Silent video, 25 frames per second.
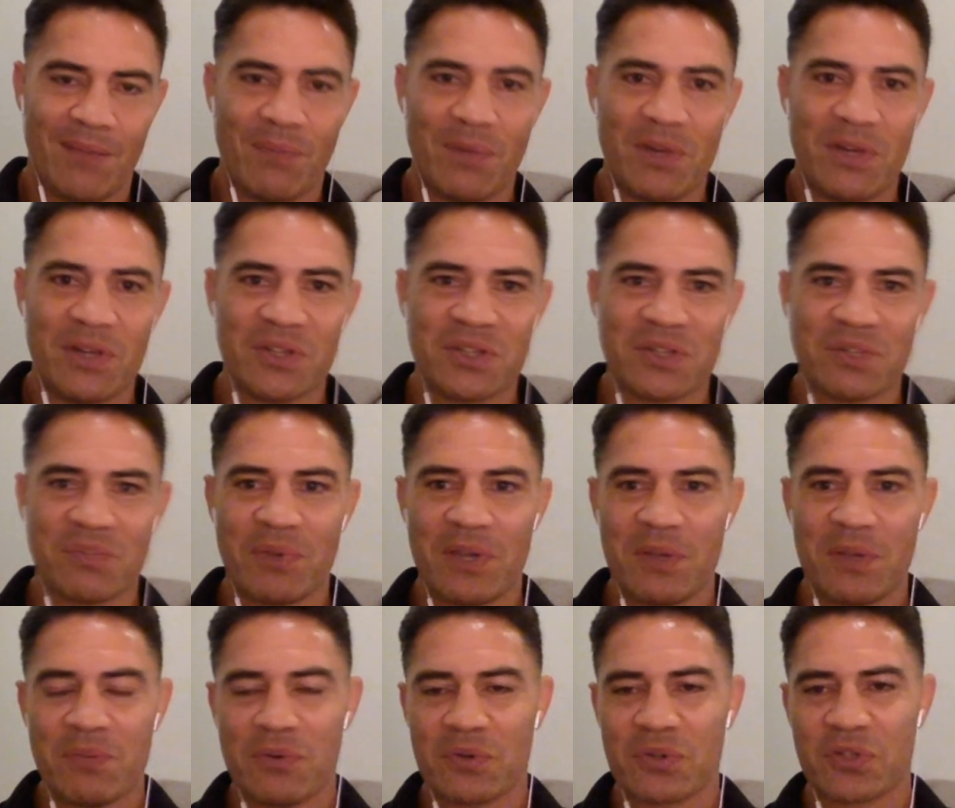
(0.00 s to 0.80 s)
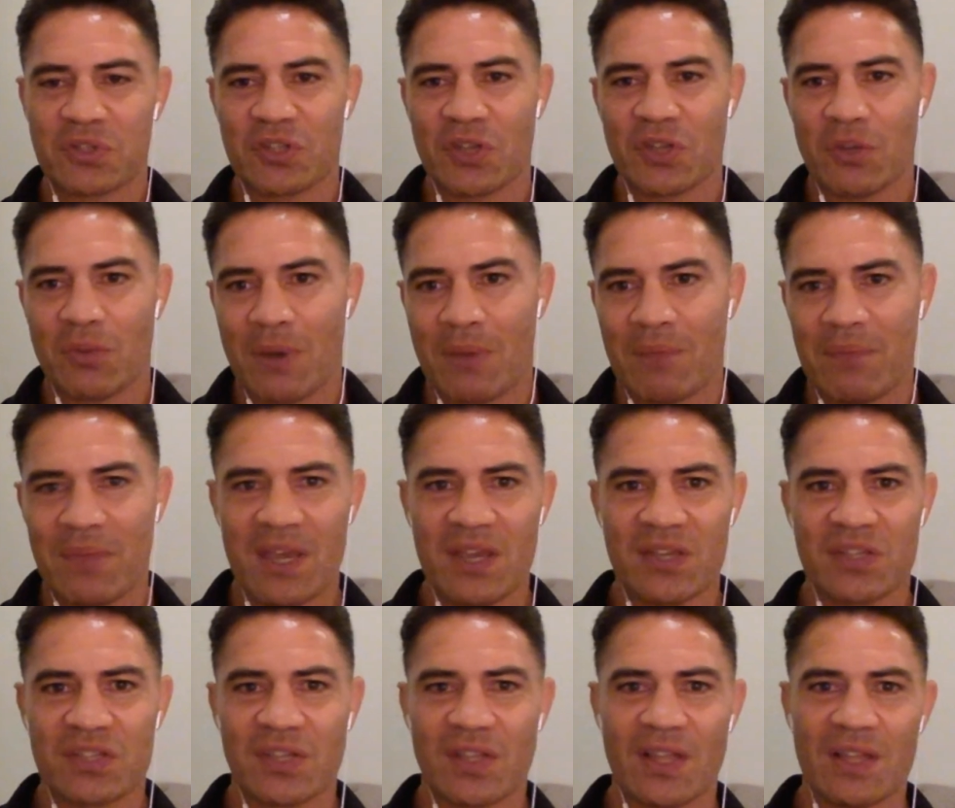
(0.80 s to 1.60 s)
millions of people. So
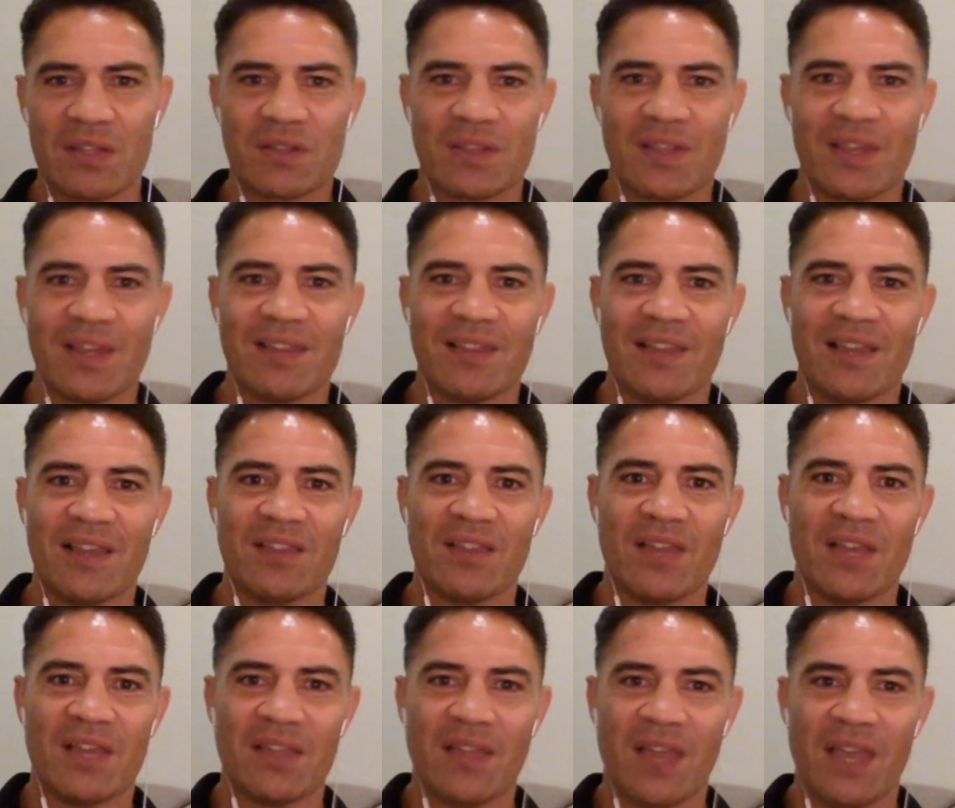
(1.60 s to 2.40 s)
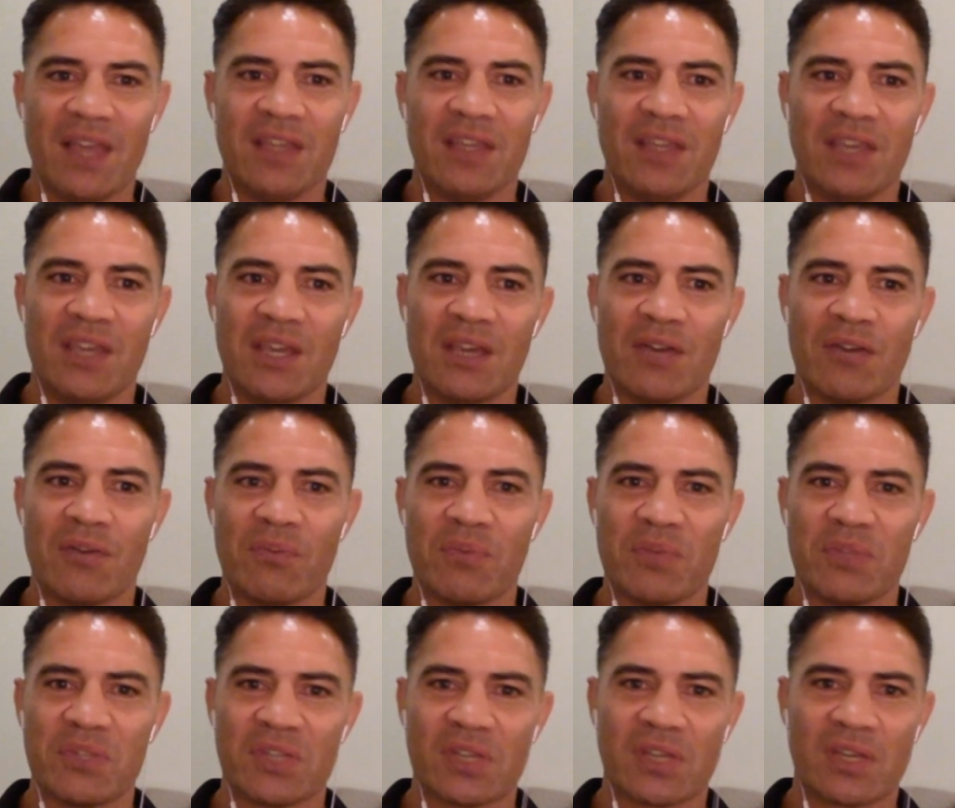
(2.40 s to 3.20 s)
so that year
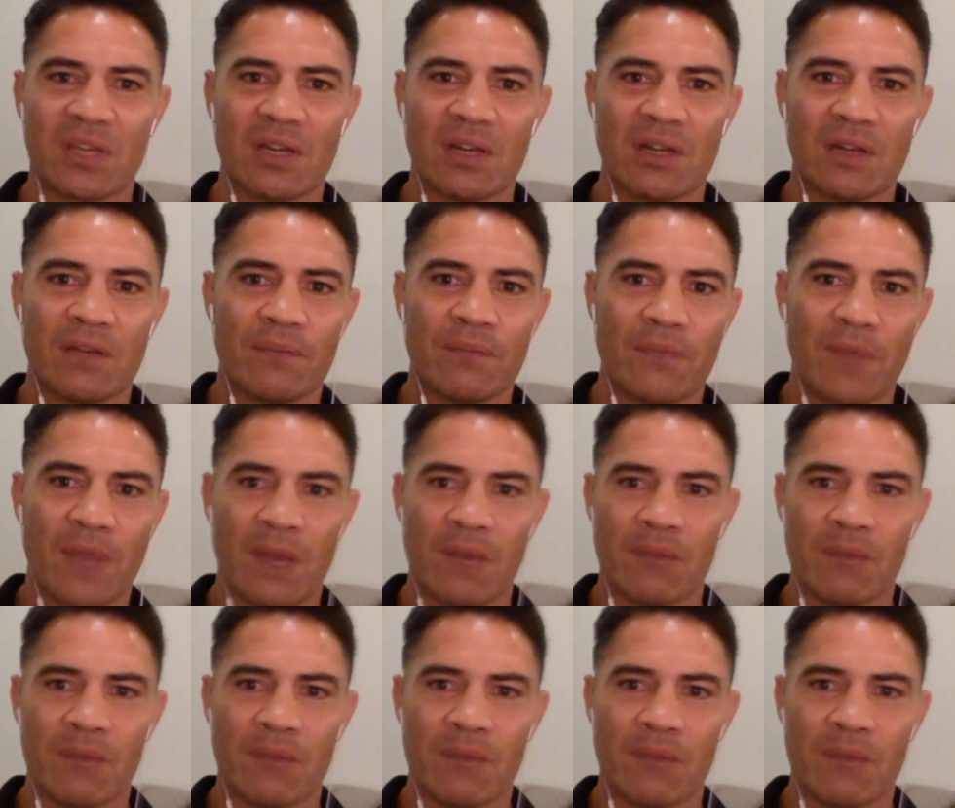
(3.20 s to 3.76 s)
in particular,